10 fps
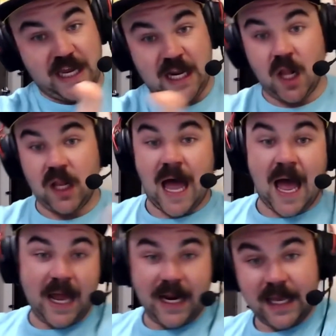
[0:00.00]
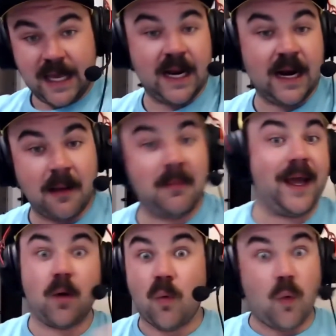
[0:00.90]
a line again. And I'm
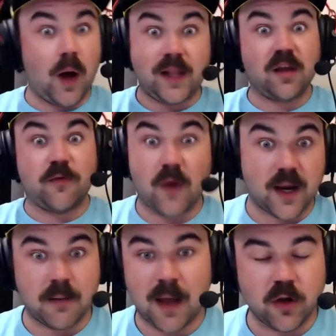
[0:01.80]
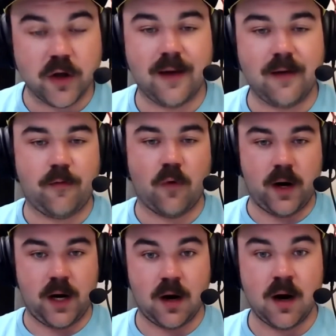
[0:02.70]
like, what the fuck am I looking for
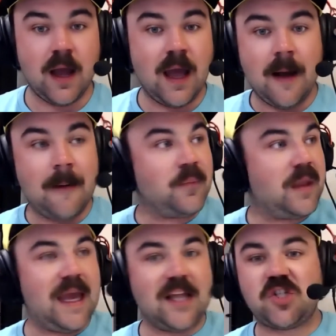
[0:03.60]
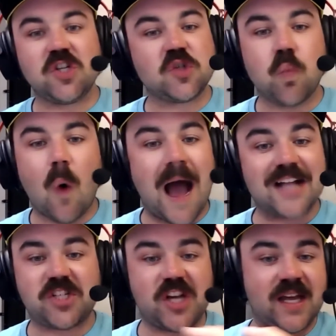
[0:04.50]
here? Just
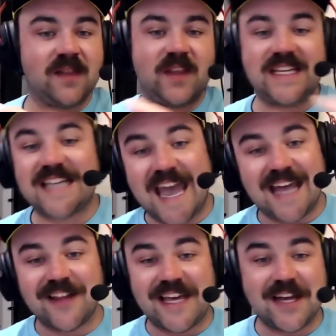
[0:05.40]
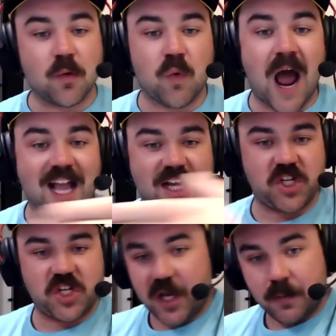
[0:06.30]
watching these alien rocket
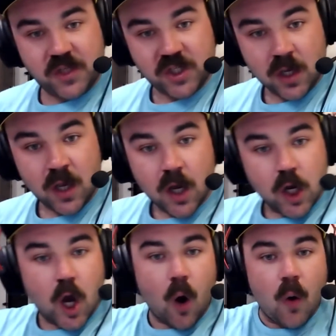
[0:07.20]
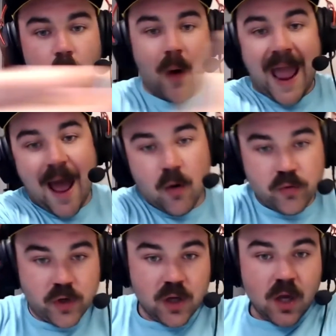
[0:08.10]
ships go
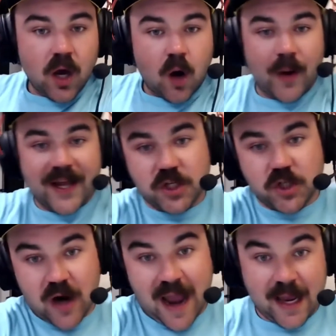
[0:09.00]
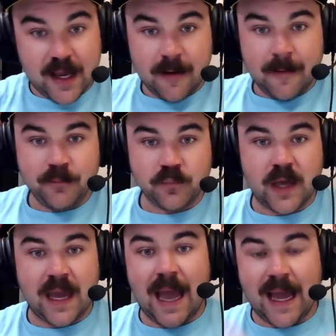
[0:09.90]
around a racetrack.
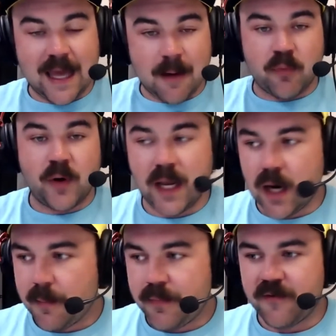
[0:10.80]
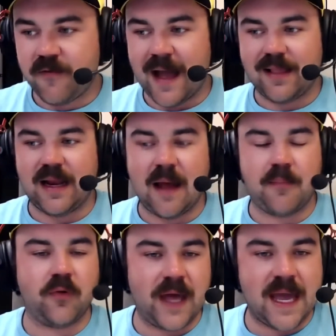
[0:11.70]
Okay, I kept bringing up the fact that I
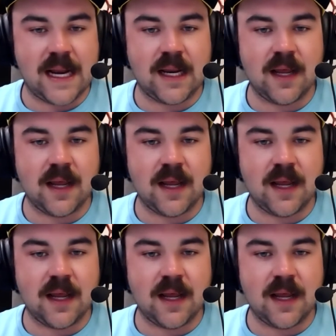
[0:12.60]
played